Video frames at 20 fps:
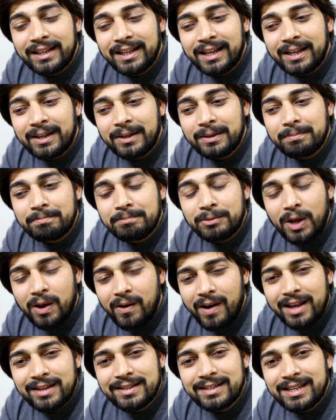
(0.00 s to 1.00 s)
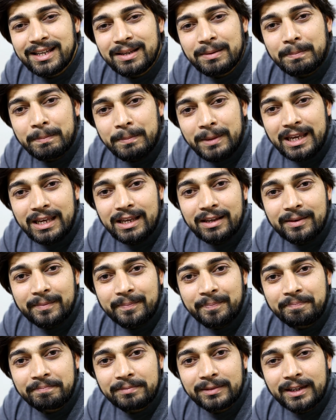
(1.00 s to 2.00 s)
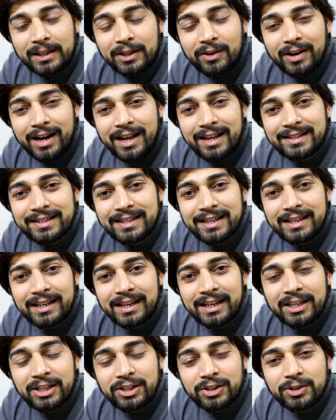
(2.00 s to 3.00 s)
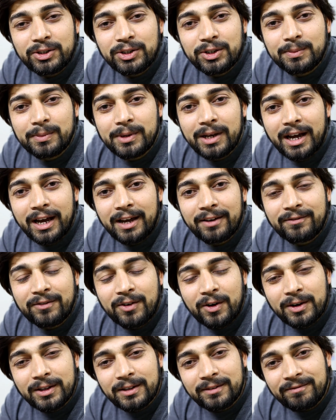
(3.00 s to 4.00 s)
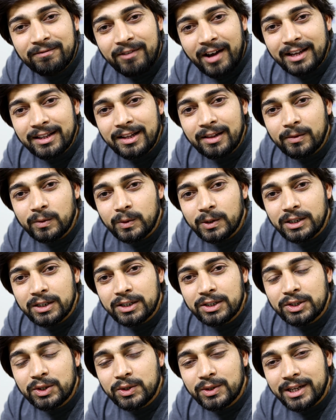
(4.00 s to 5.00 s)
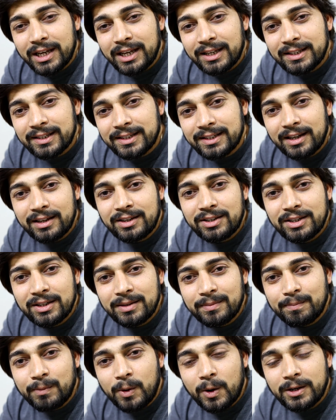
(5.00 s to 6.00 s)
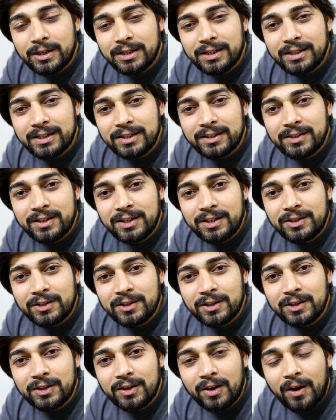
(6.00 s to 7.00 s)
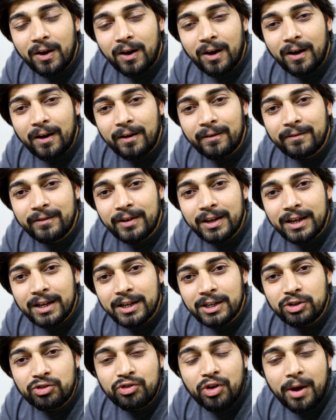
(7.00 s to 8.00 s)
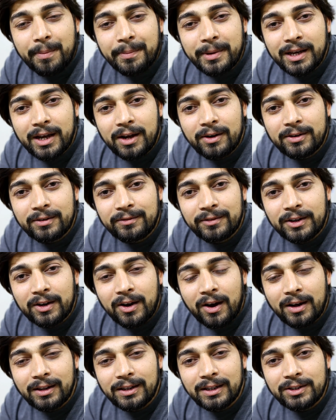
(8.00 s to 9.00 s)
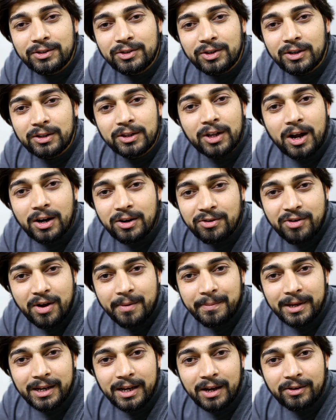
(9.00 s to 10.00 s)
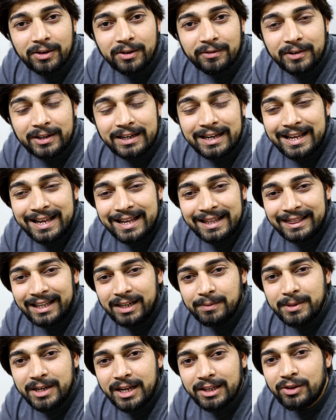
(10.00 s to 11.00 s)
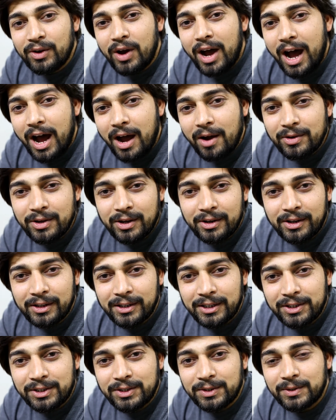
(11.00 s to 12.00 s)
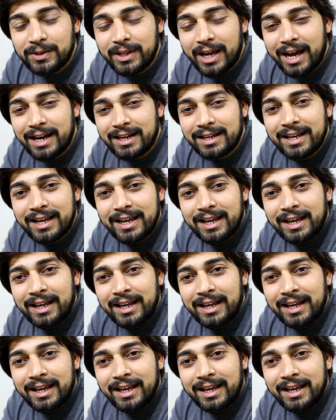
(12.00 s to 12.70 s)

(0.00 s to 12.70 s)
Now, you're asking me, you're asking a YouTube guy for the final words to take such an important decision of dropping out of a college or not dropping out of it. Let me tell you how you're going to do that.